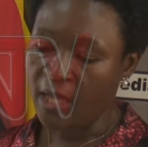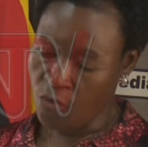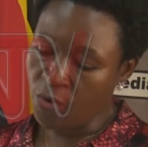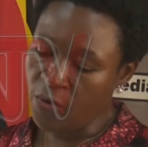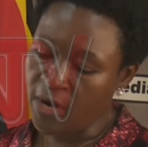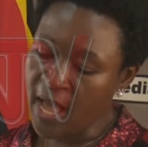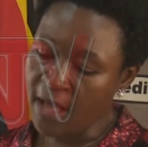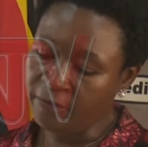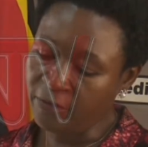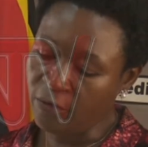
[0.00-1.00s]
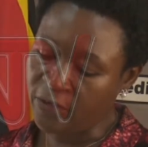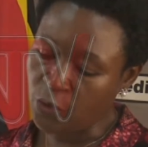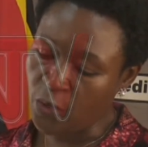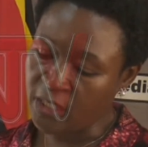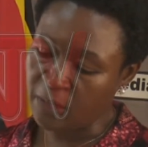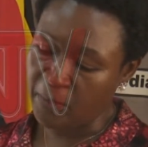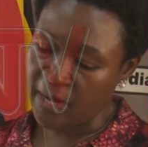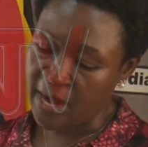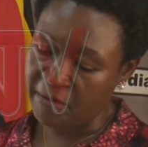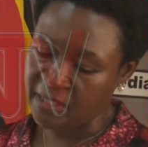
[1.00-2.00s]
We will have over twenty
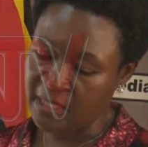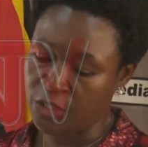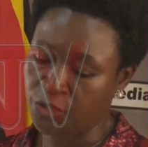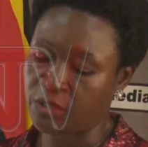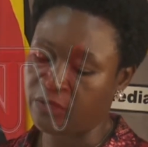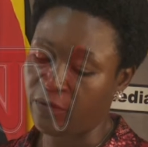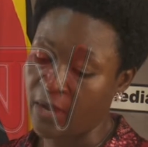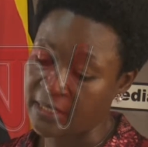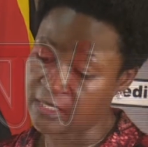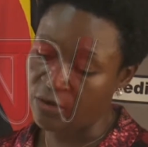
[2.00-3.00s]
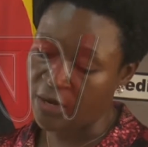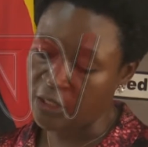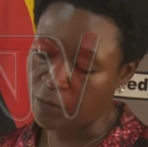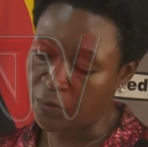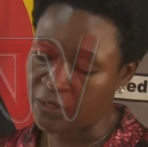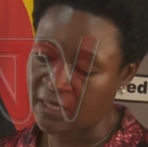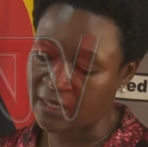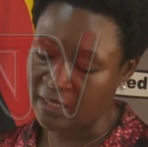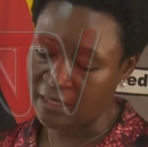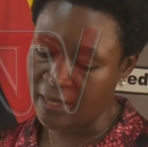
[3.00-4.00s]
plenary sessions focusing on
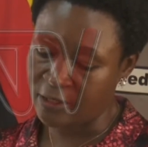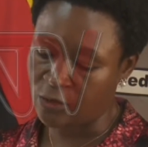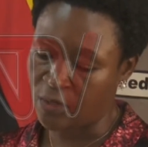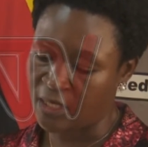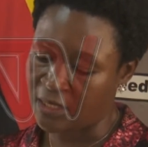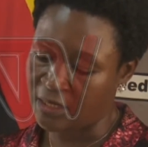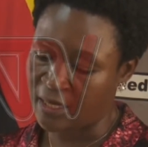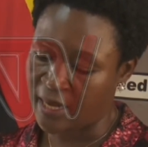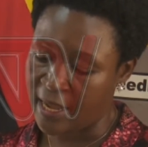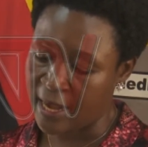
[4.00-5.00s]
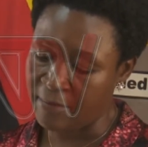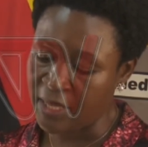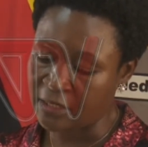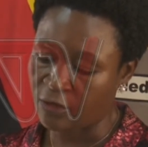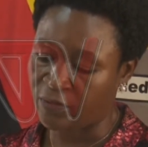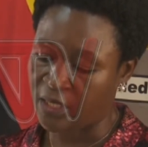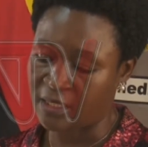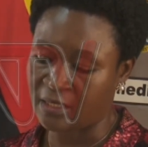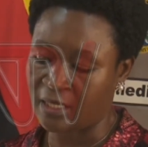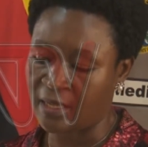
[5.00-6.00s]
exposing teachers to the teaching dynamics of the
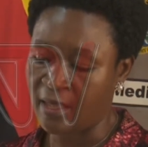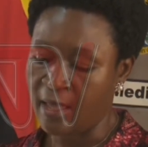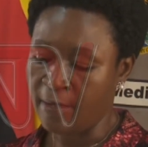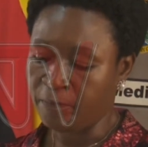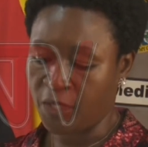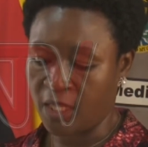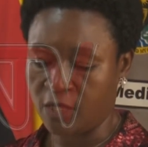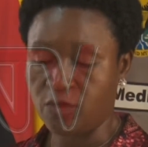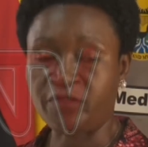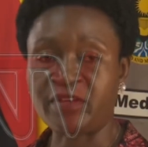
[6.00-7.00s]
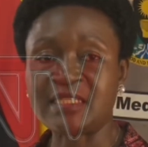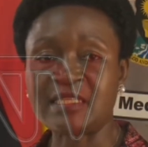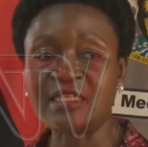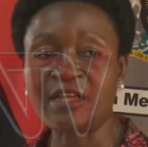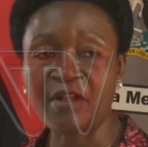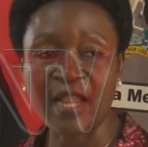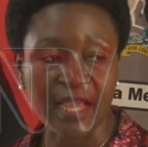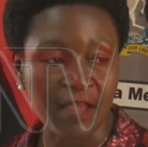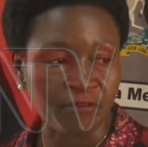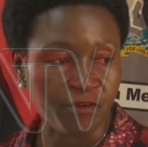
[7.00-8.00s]
teaching in the twenty-first century.
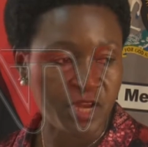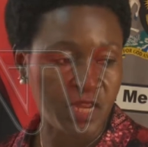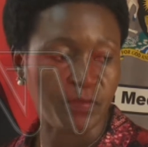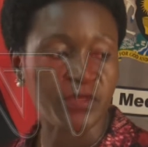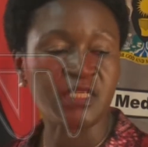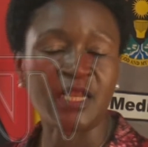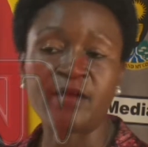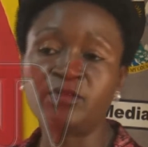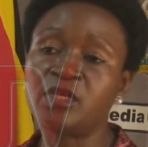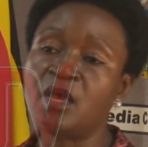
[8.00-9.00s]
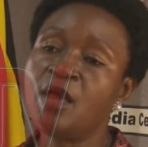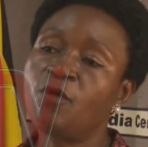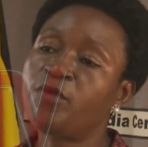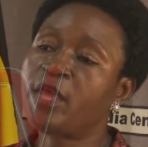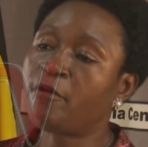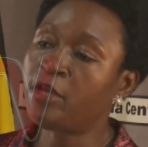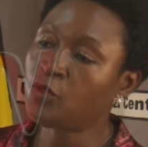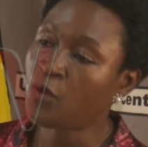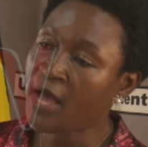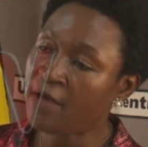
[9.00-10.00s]
Like I've already pointed out, we are going
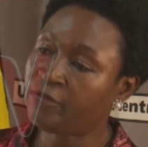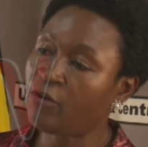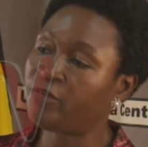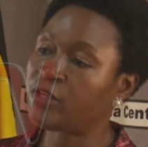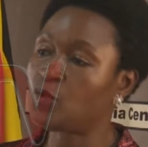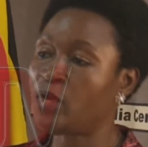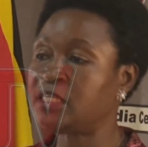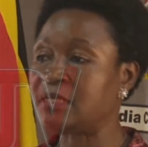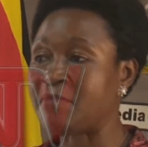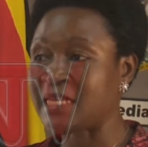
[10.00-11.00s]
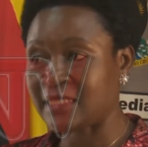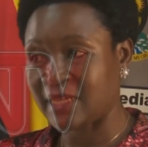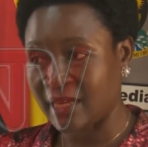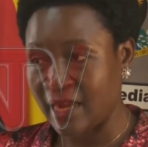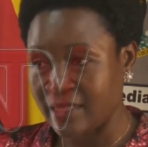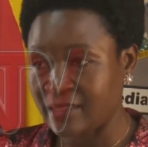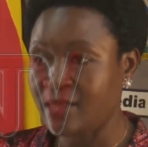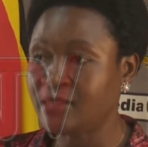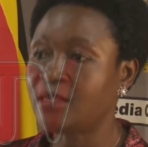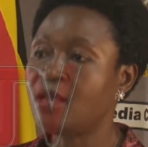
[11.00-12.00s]
to have over twenty master
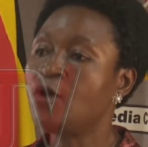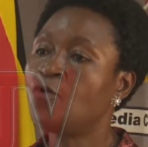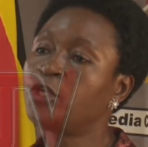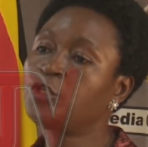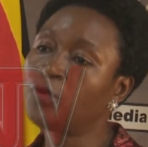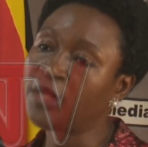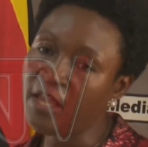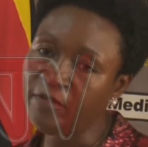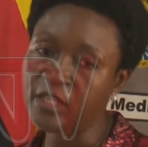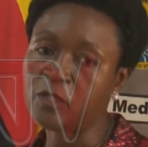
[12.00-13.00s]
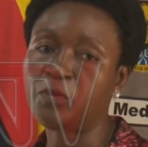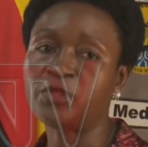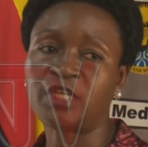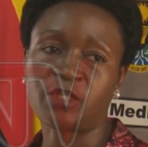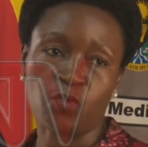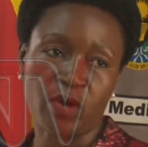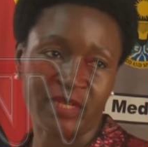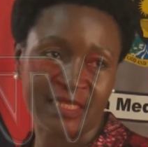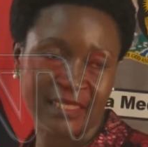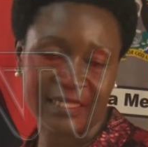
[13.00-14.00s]
classes which will give exposure to
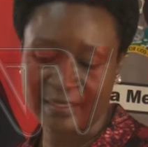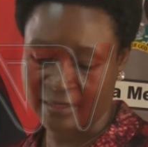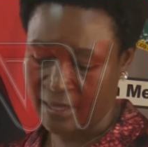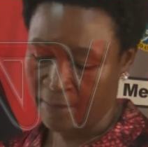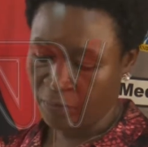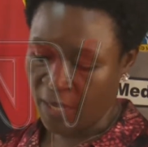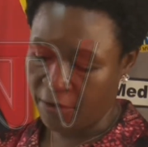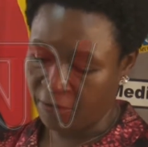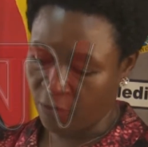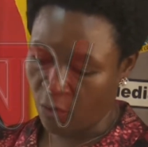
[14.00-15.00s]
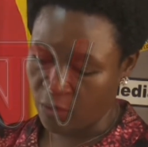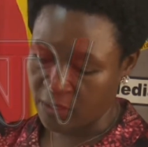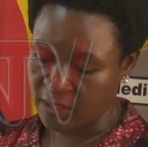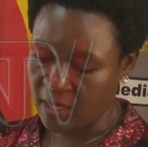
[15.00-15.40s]
our teachers, and of course